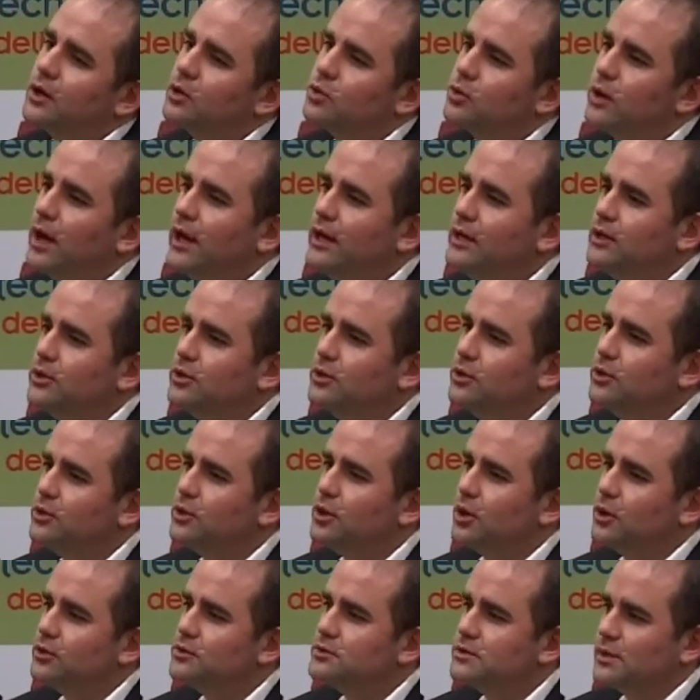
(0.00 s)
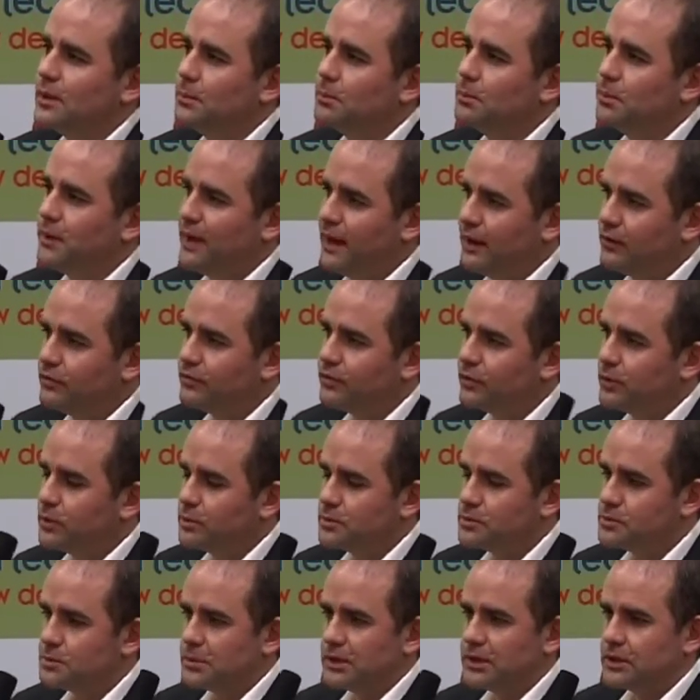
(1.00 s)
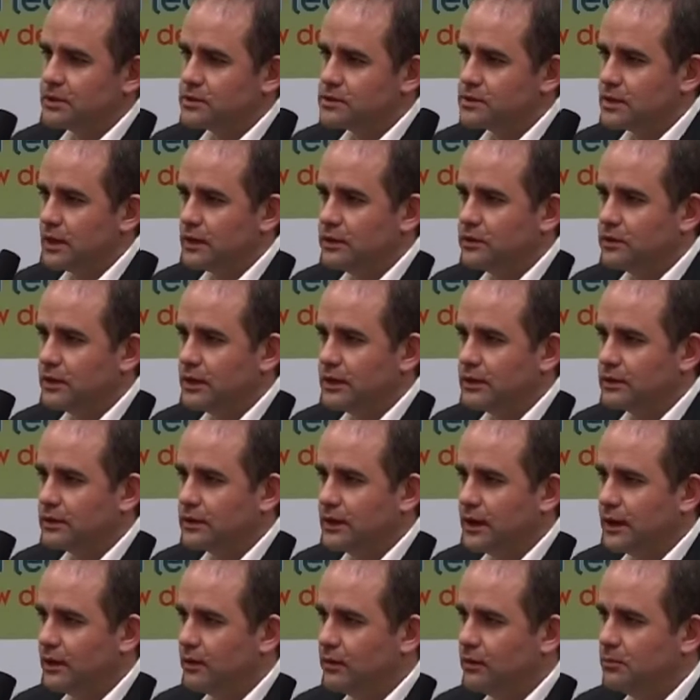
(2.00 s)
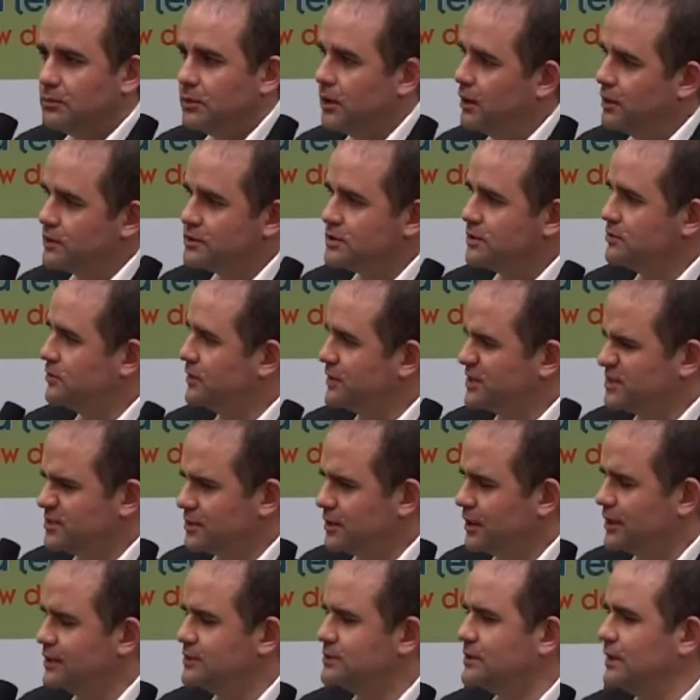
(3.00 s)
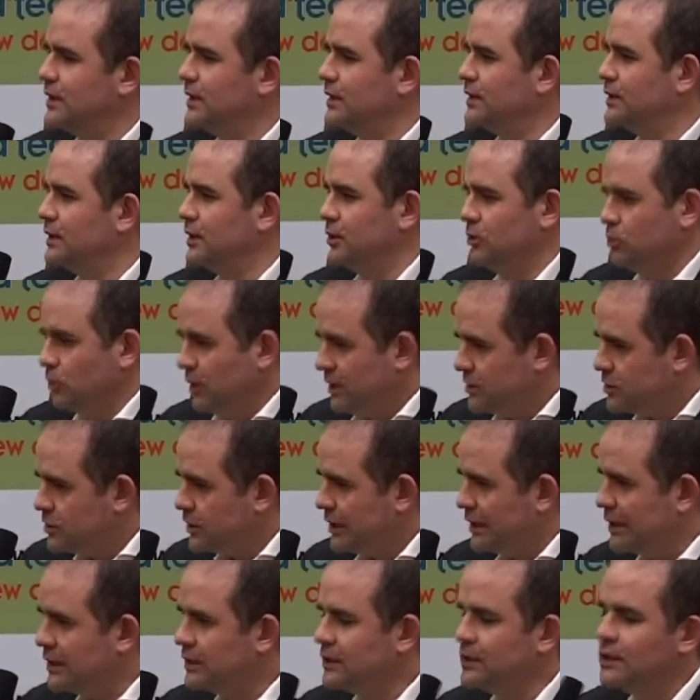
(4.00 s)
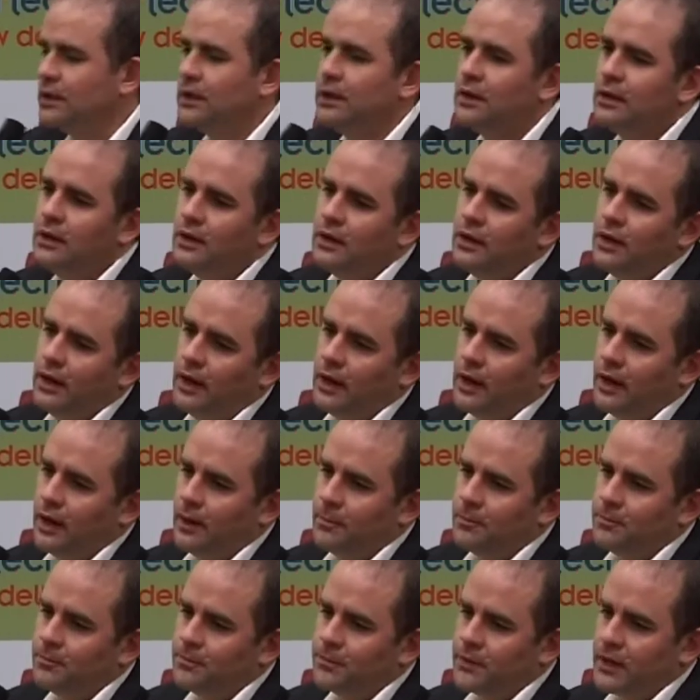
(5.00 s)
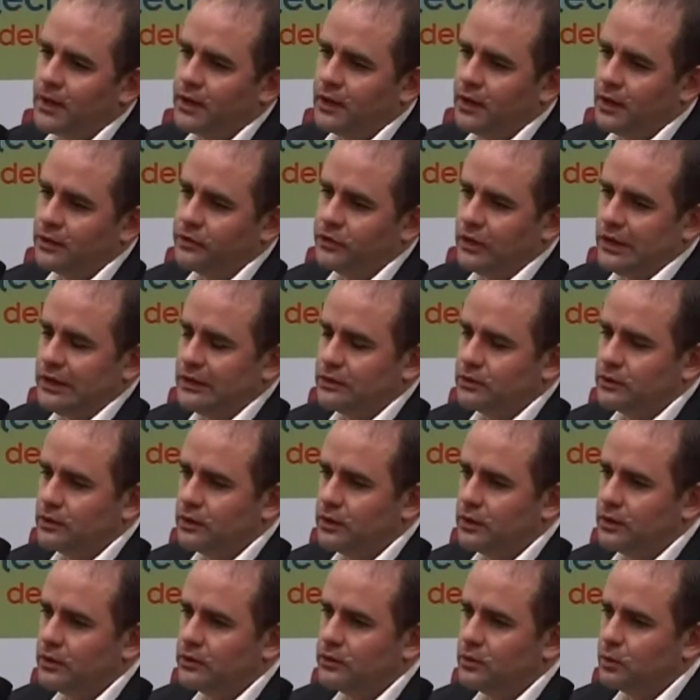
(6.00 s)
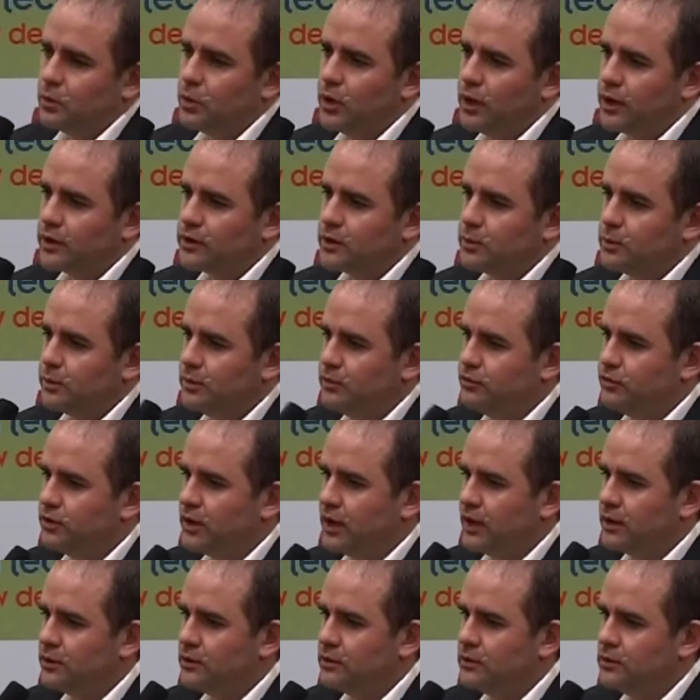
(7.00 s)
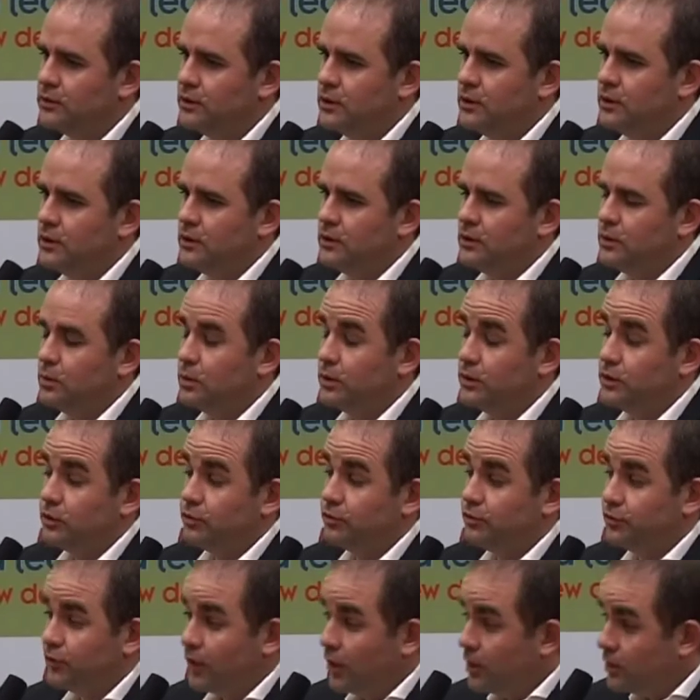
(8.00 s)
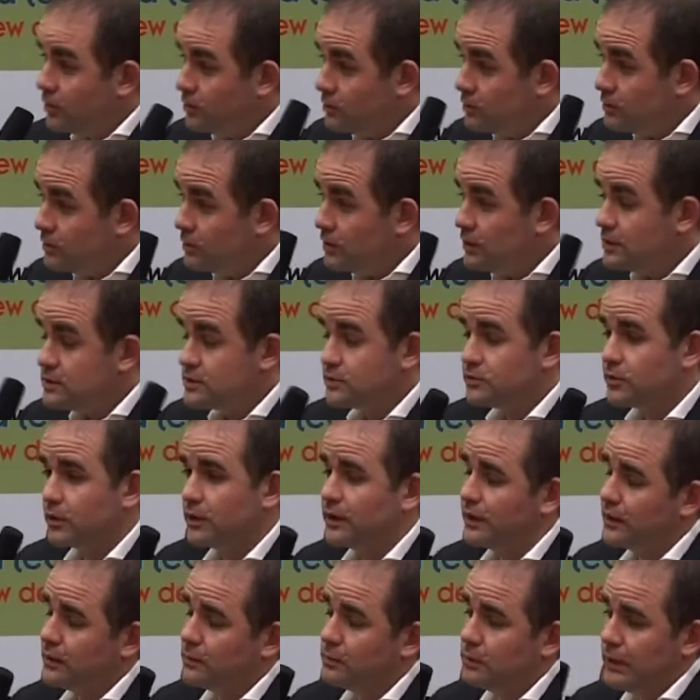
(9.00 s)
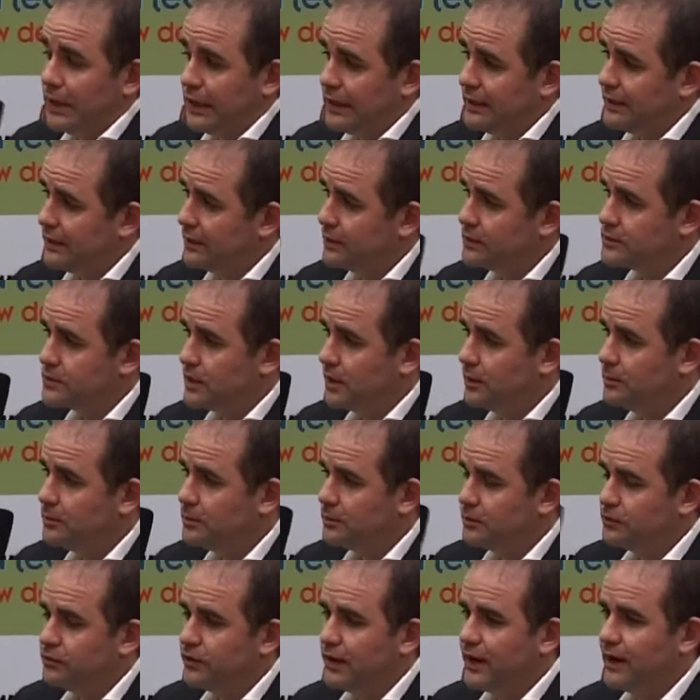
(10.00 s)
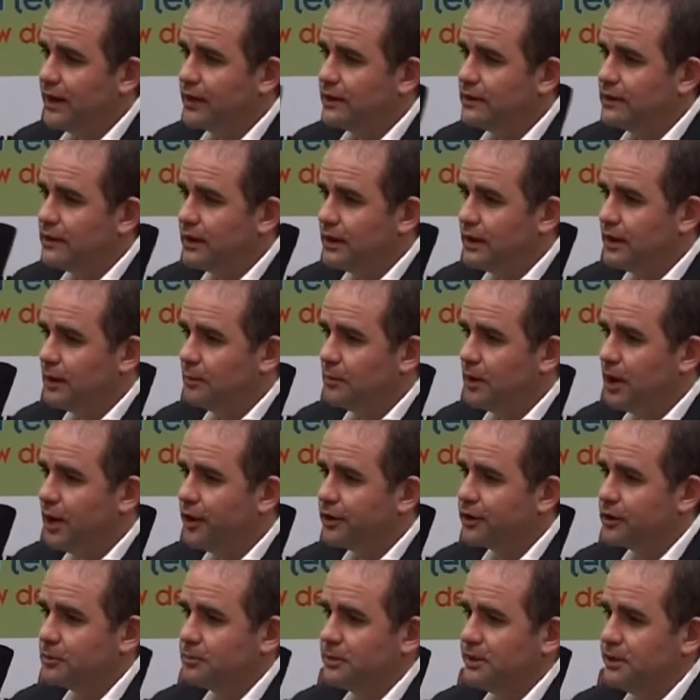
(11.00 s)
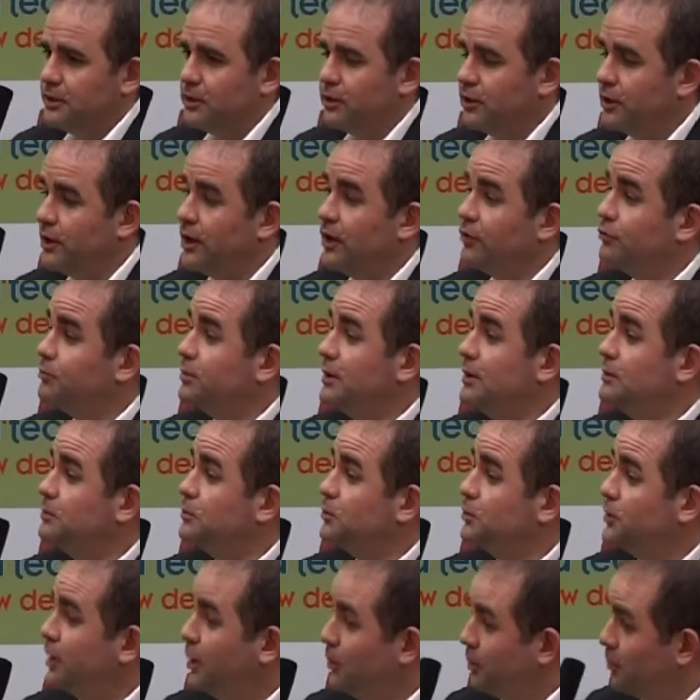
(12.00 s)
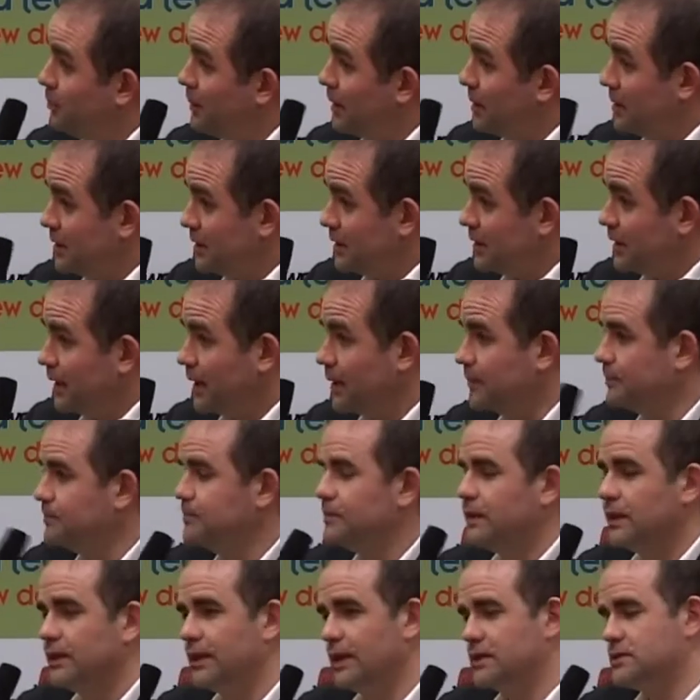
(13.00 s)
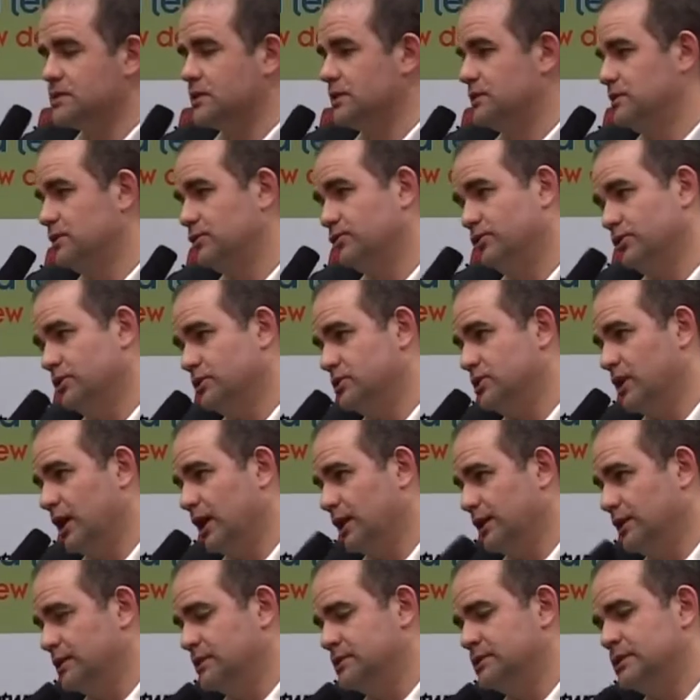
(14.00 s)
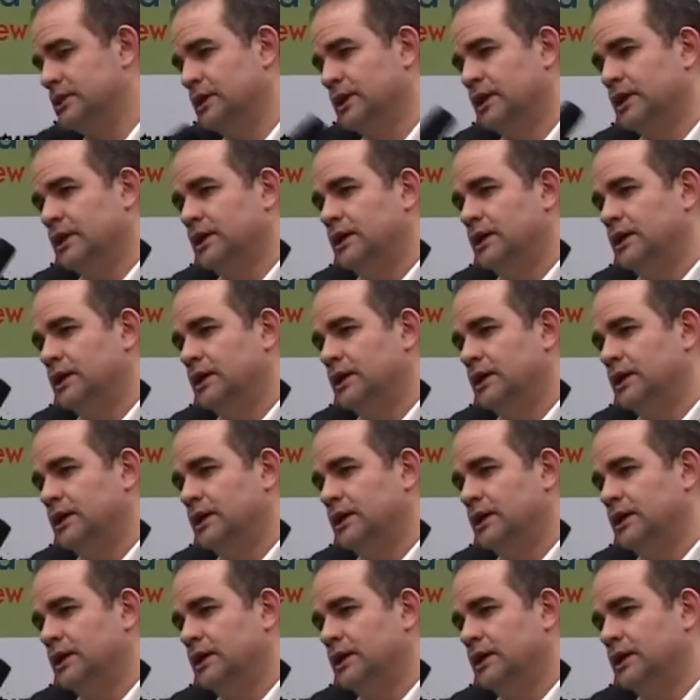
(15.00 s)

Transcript: create new content platforms because they think they're immersive, exciting, enriching. And I think the work that we've done with the phone is a very compelling example of that. Arguably not enough people know about it yet, and that's a different challenge.